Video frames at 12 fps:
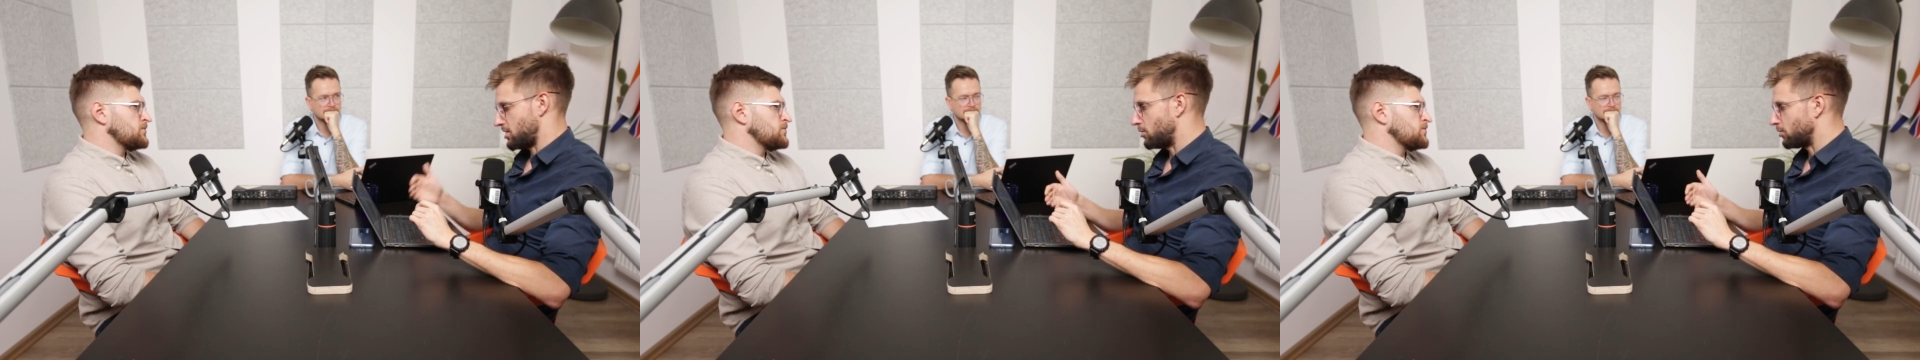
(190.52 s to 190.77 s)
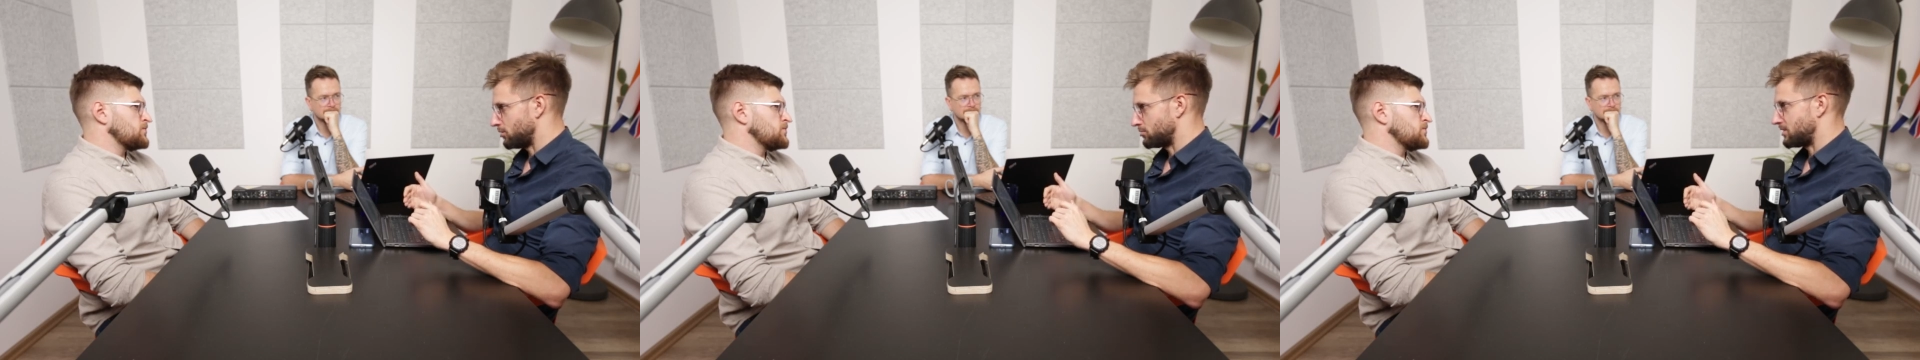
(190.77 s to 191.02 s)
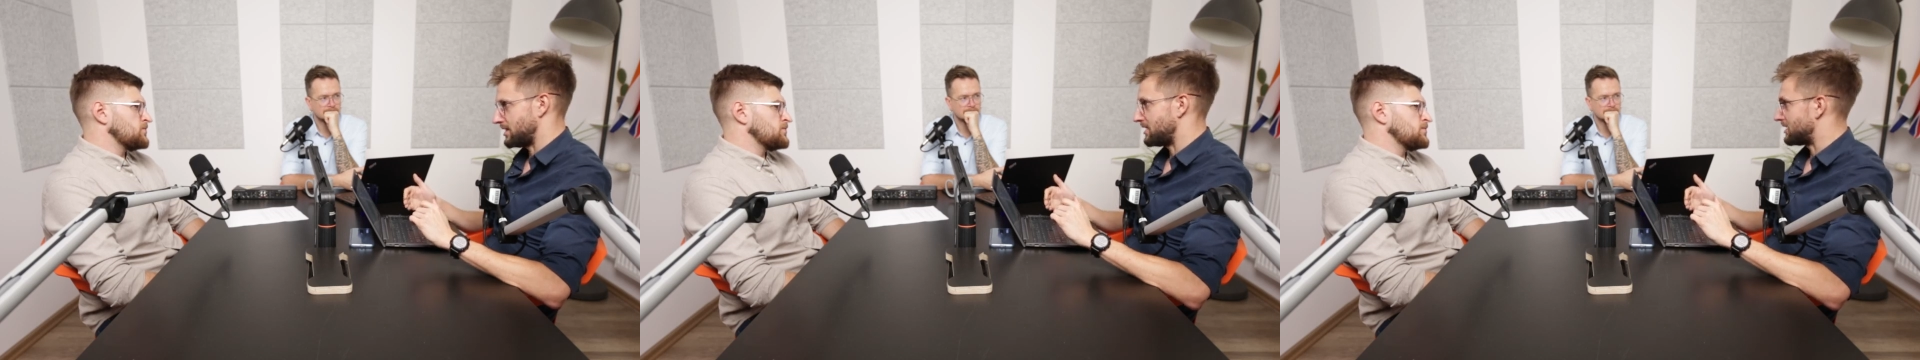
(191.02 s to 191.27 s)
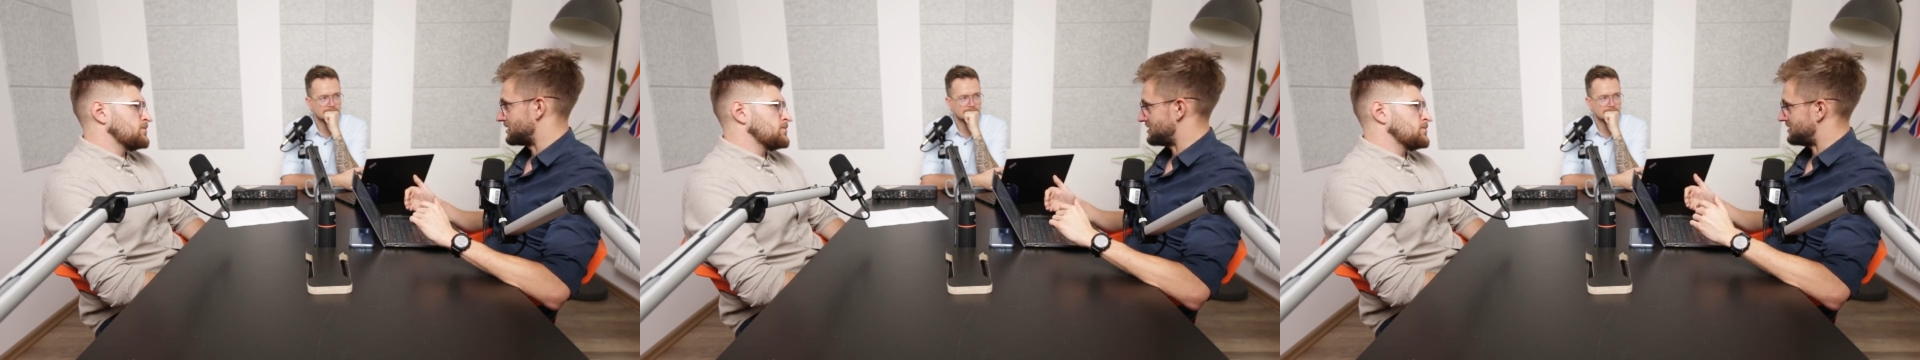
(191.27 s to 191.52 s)
Speaker 1: already
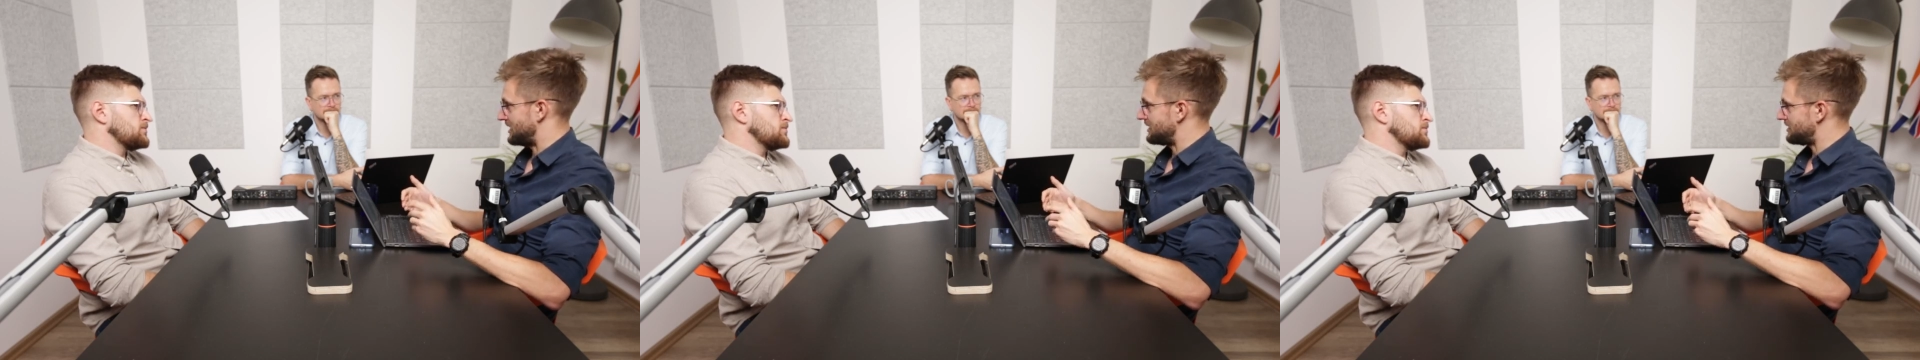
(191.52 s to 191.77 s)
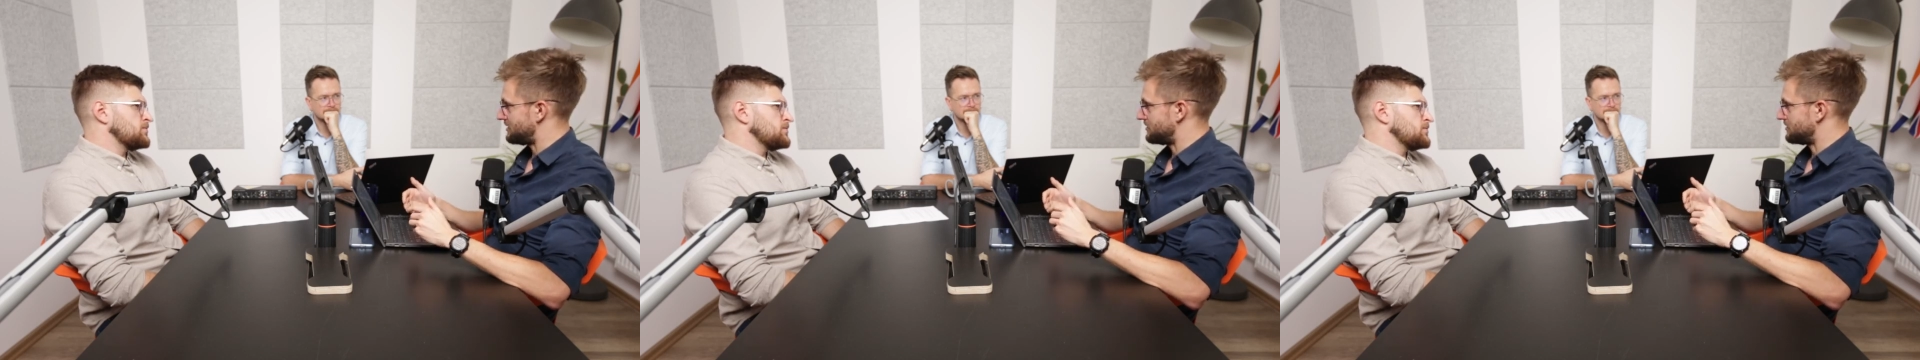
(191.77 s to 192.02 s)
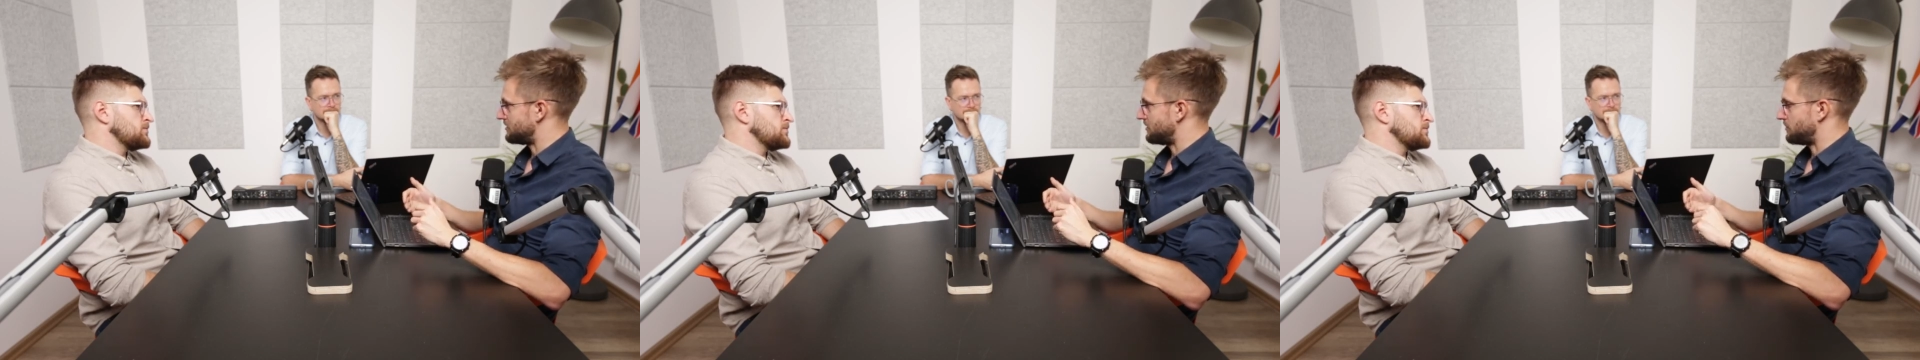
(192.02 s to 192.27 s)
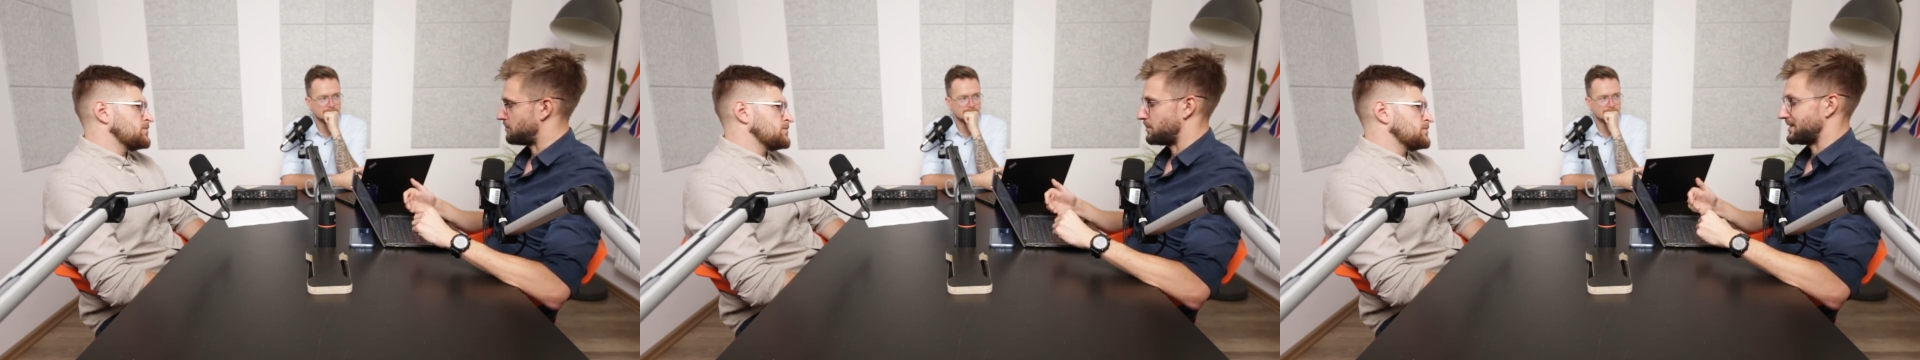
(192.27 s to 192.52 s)
are stated,
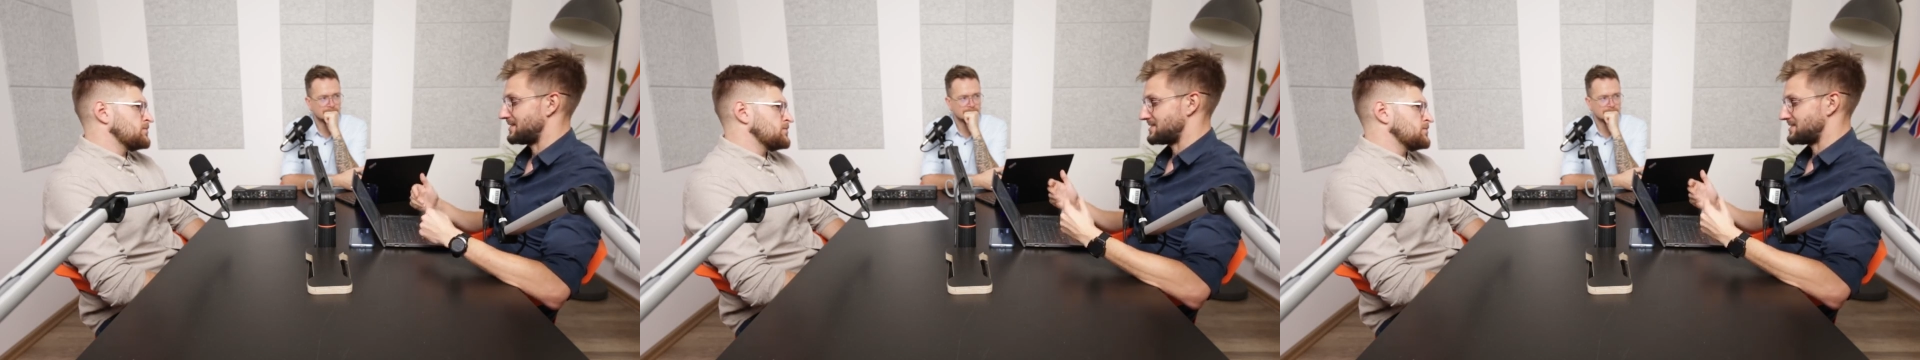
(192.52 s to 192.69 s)
but